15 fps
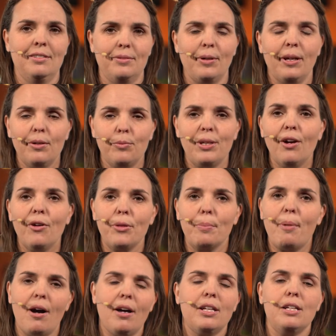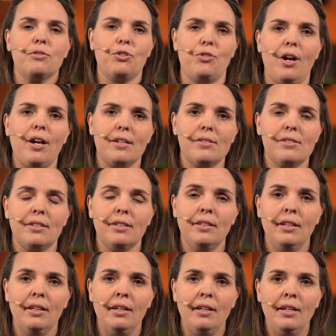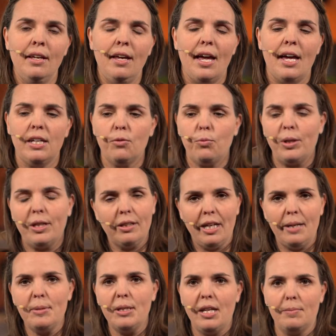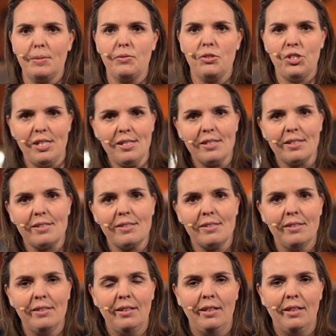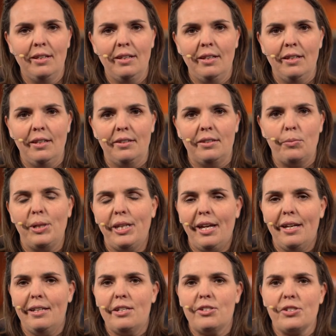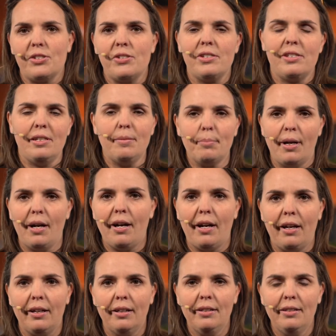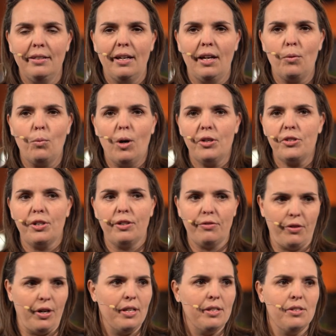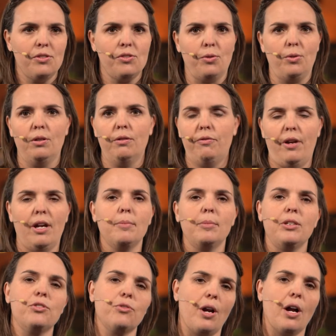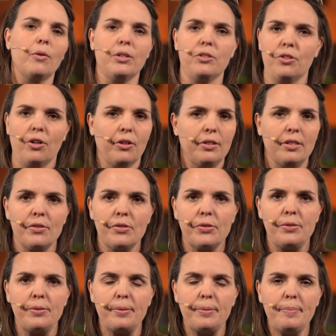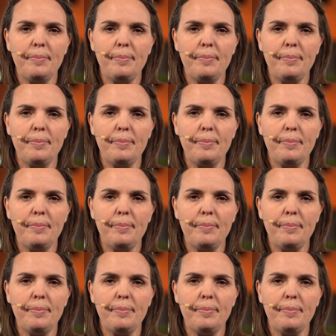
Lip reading: right? We are the body of Christ. And if we claim the name of Jesus, then we cannot just sit by and watch our friends or our family drown in darkness.